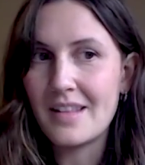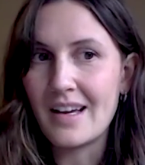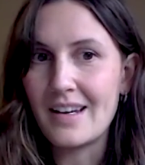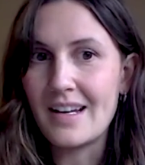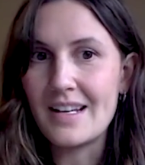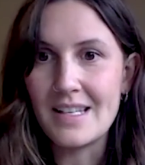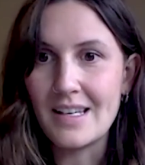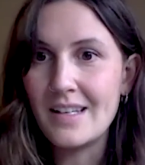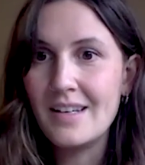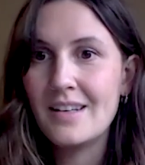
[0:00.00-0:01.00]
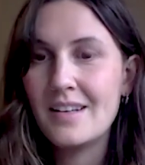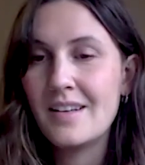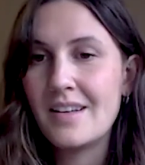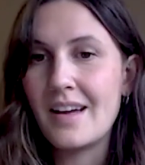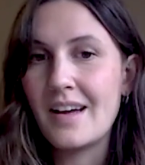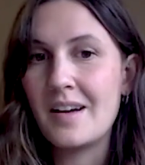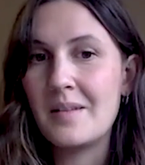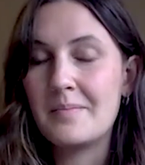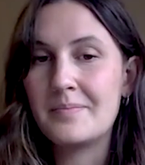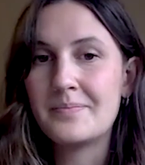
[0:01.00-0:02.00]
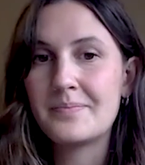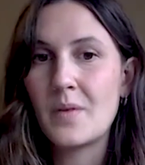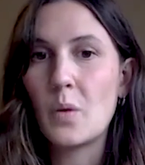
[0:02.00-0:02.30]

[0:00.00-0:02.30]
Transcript: that i did um,